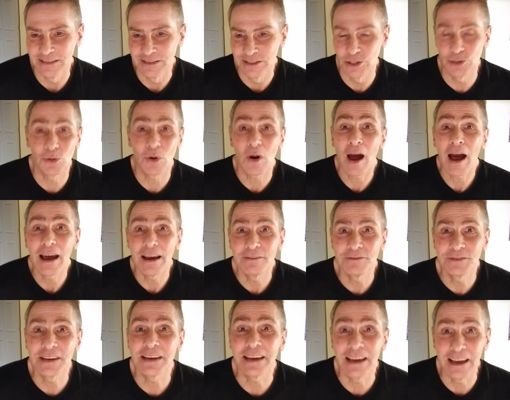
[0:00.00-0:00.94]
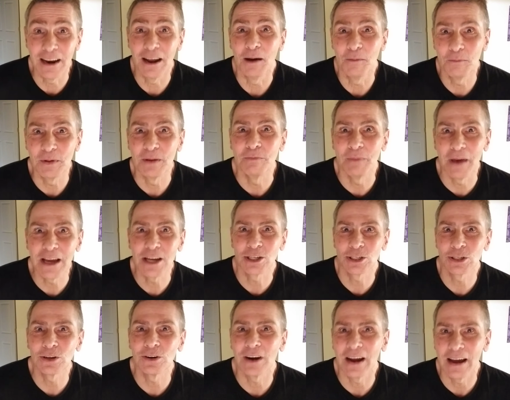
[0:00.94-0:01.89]
drive to get up and make
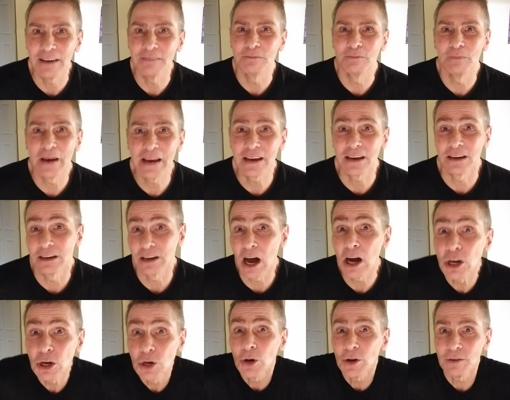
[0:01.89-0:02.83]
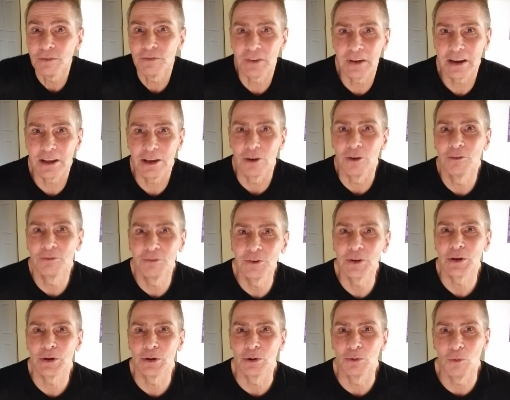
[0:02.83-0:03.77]
sure I make a good video for
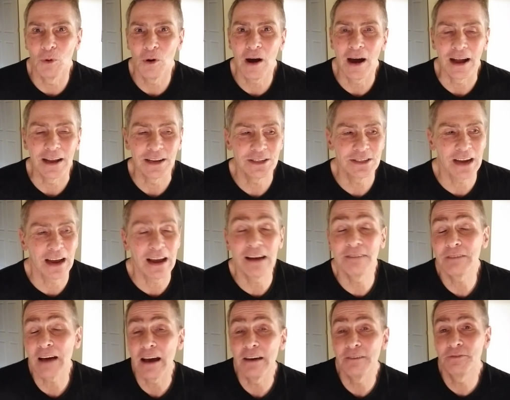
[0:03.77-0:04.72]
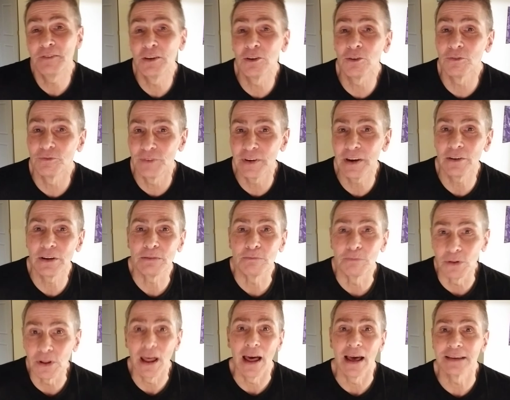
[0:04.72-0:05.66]
you to watch. I feel very
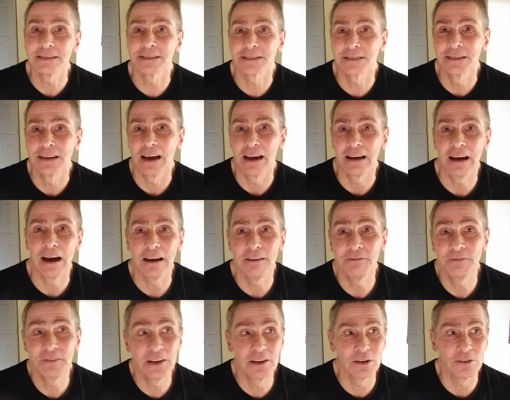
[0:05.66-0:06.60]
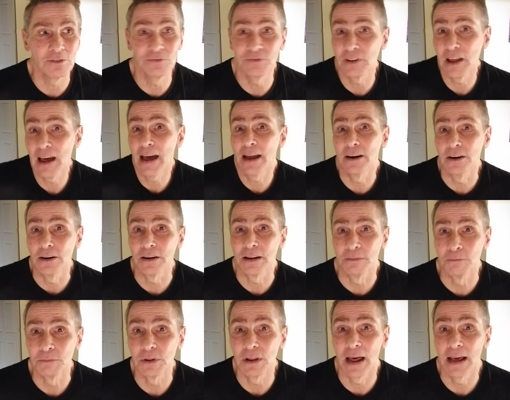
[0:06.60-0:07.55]
blessed. I feel flattered
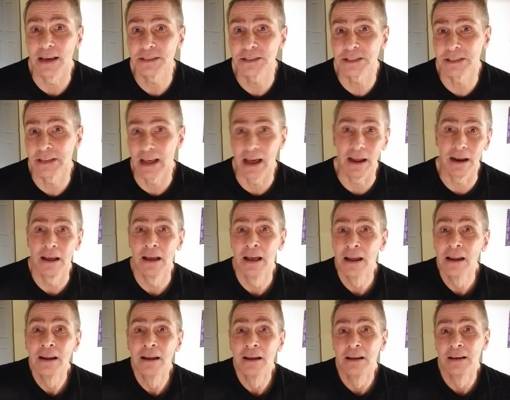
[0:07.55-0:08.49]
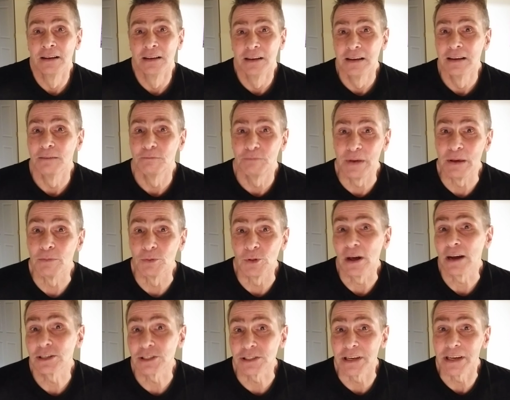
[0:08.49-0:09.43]
and blessed that
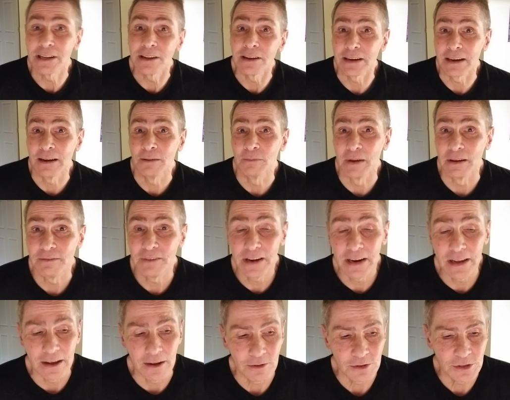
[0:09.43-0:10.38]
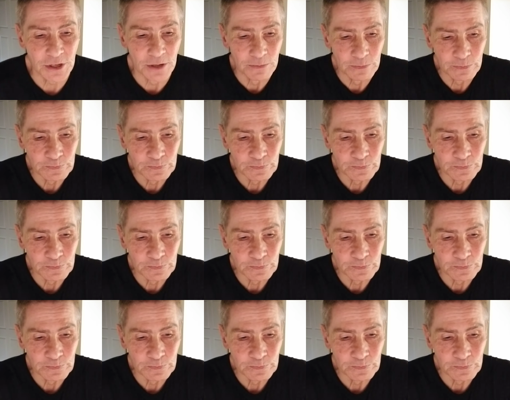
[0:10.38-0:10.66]
people actually click on my videos.